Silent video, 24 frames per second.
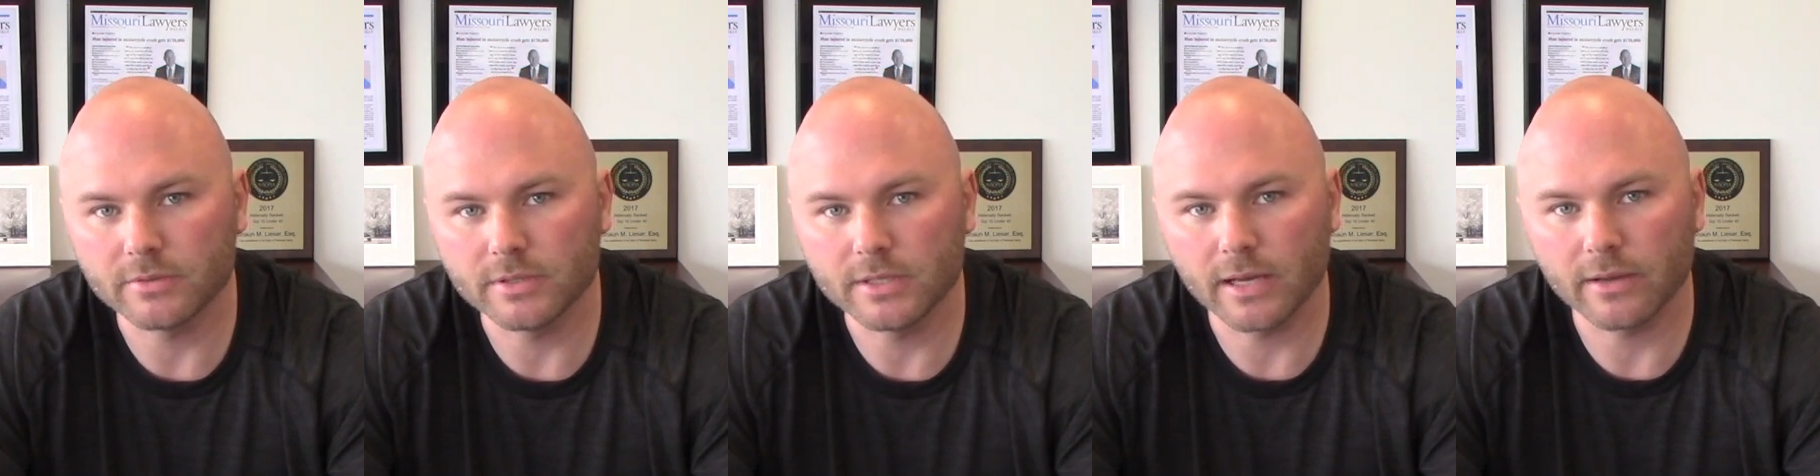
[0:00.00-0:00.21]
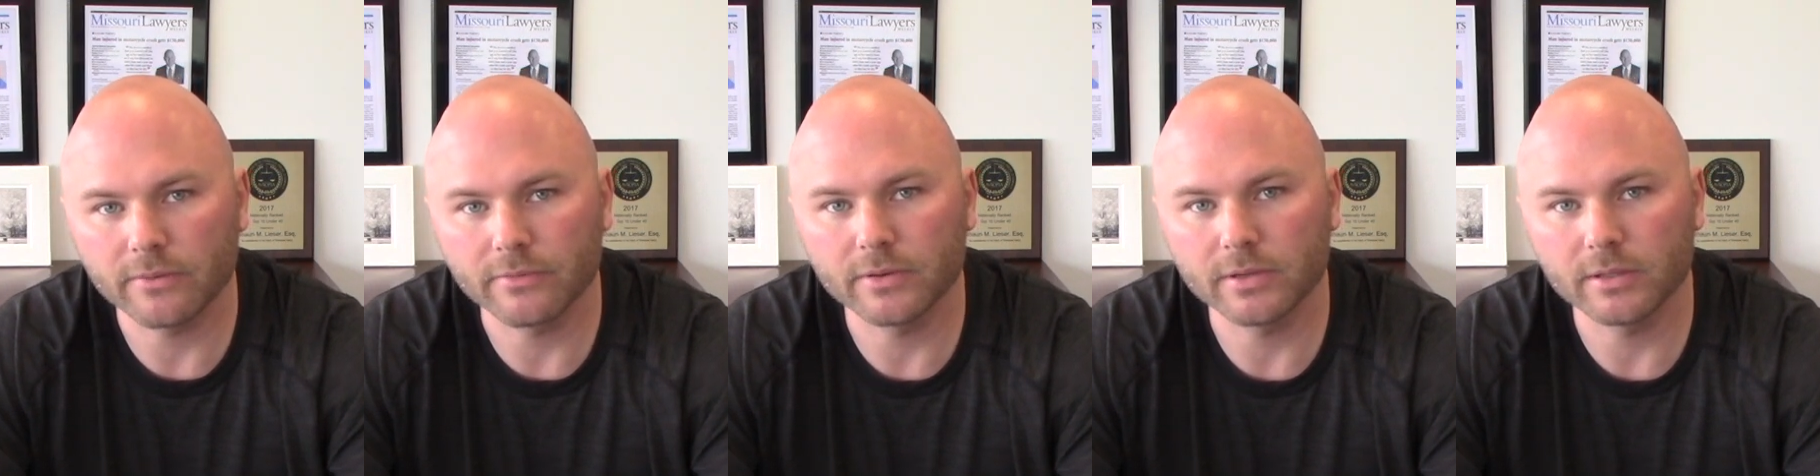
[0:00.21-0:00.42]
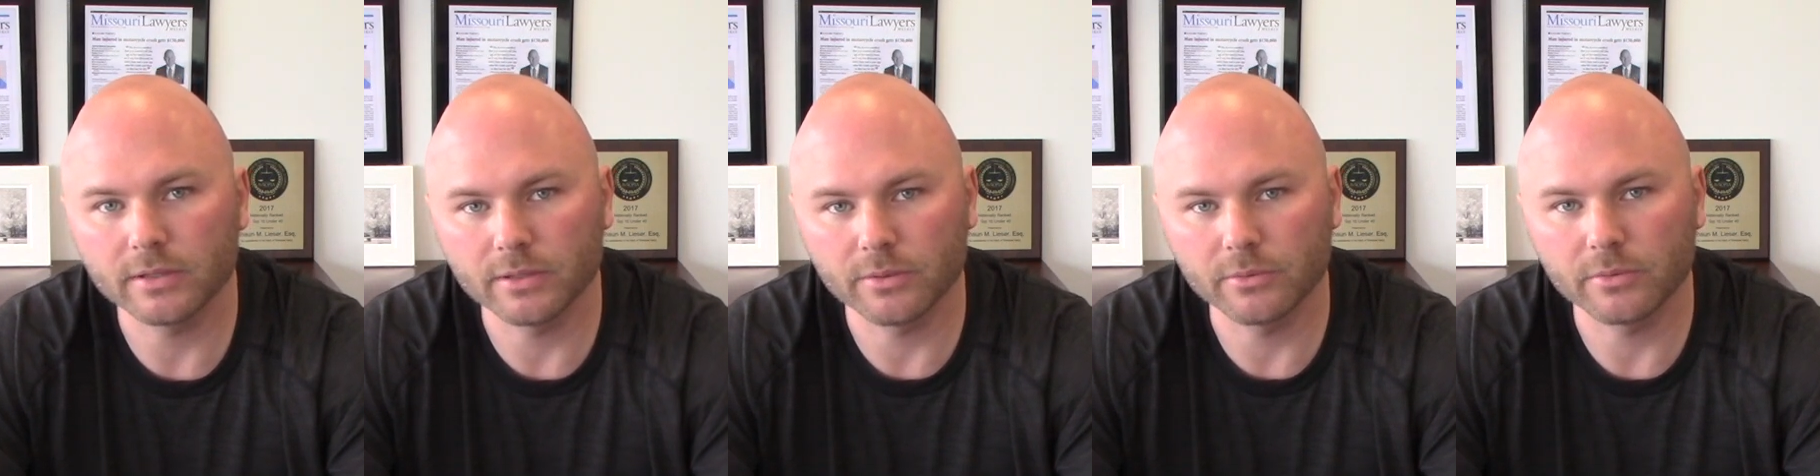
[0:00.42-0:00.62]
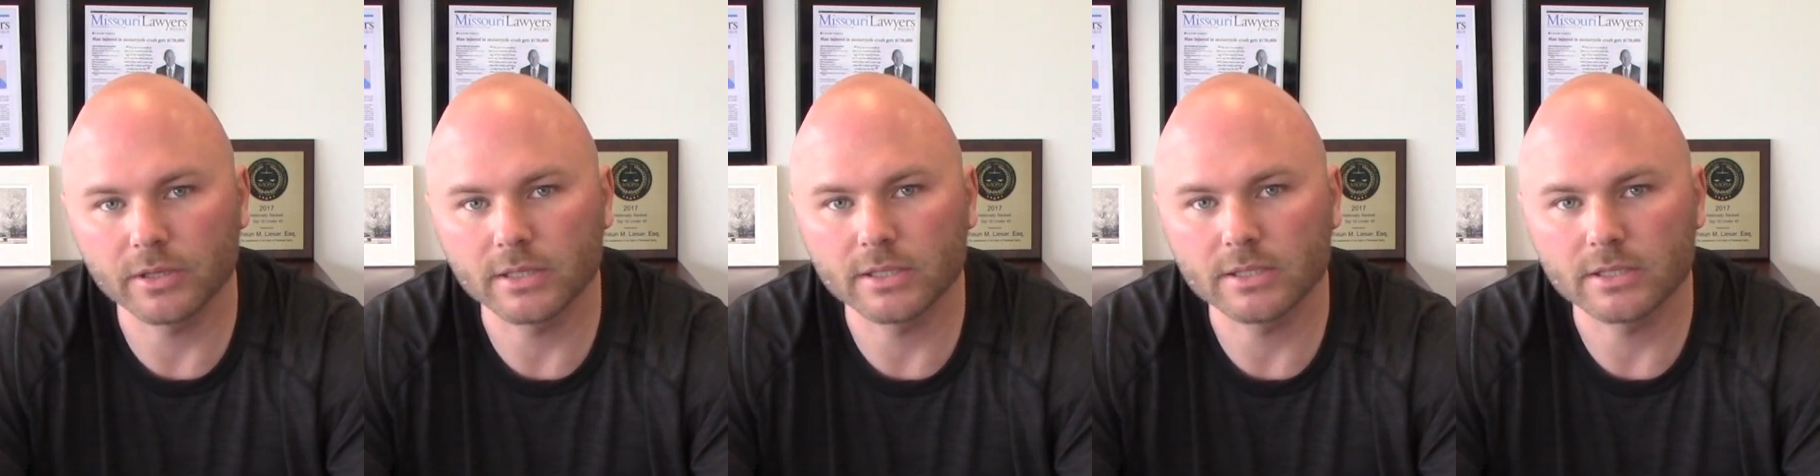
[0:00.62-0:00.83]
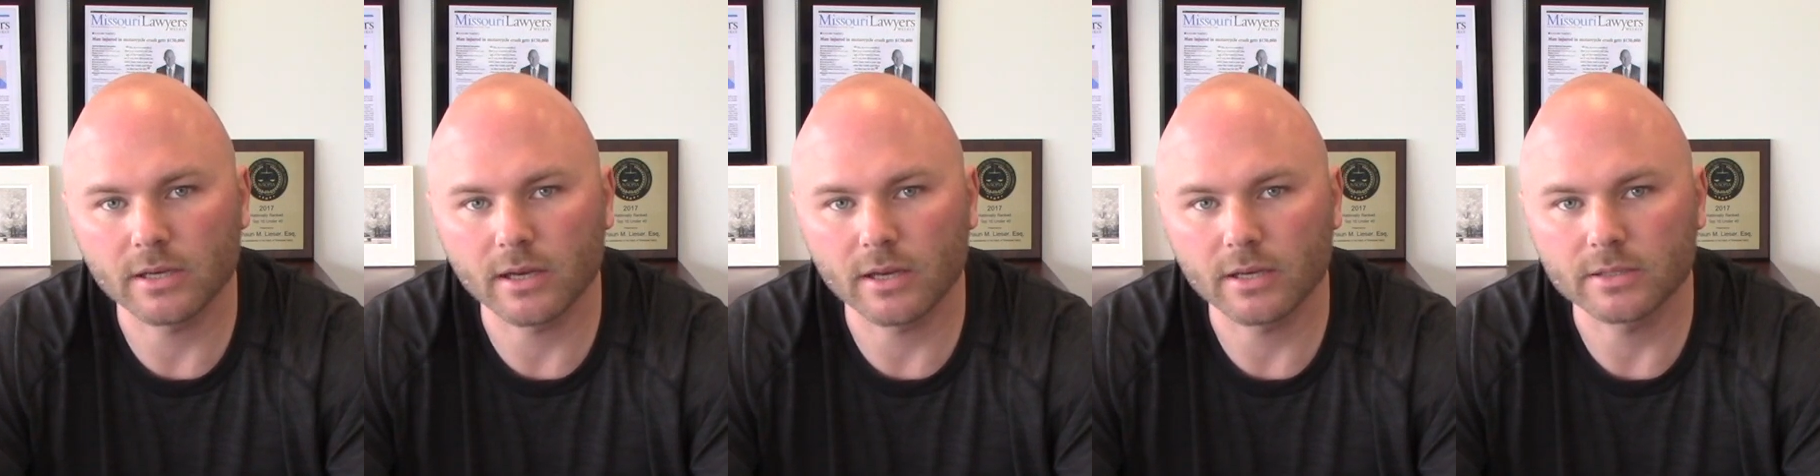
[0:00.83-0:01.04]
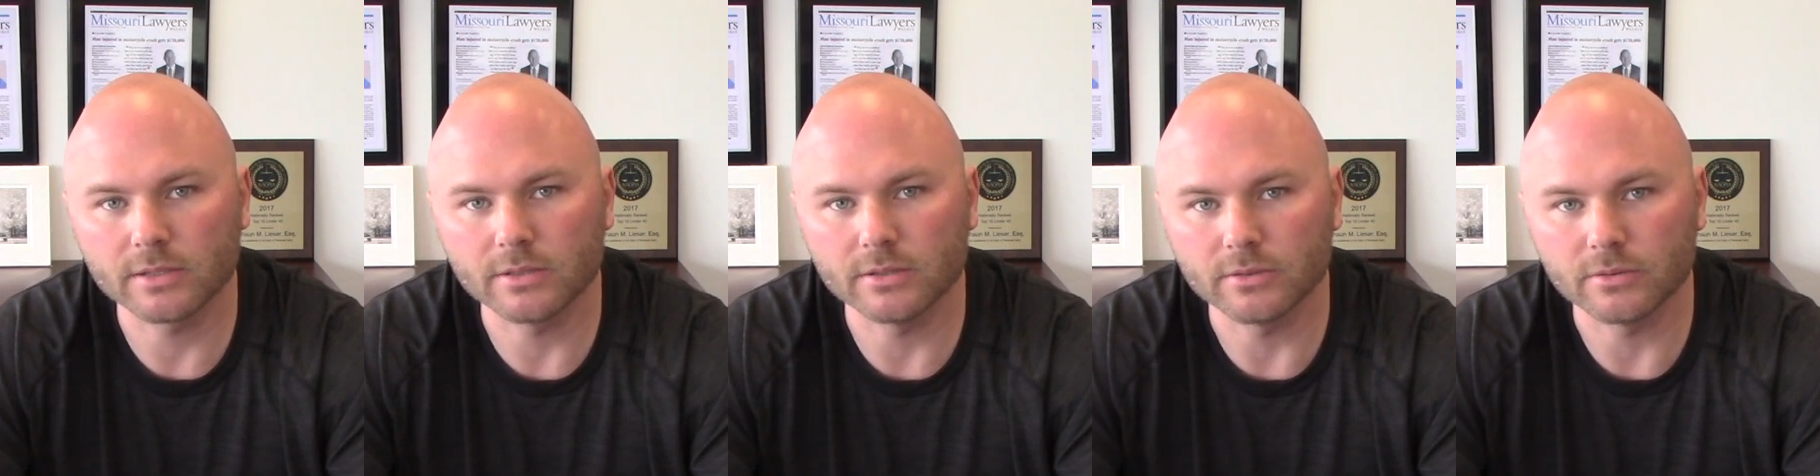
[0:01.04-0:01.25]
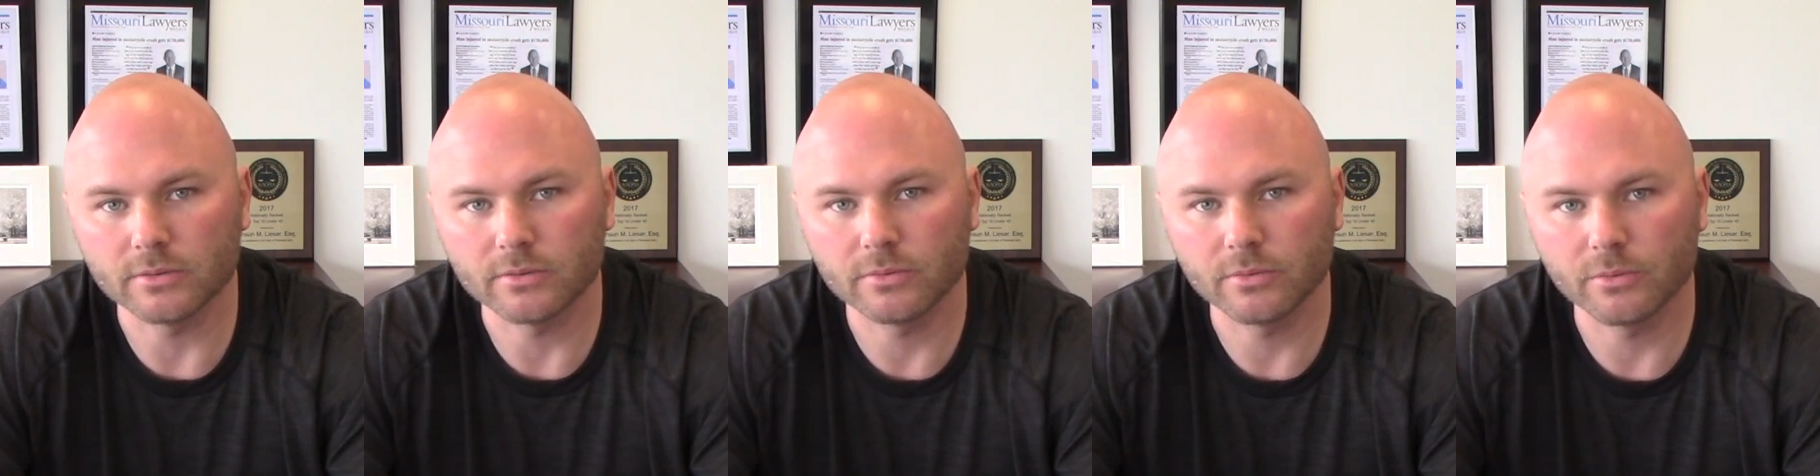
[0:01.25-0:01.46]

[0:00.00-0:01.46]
definitely want to talk to.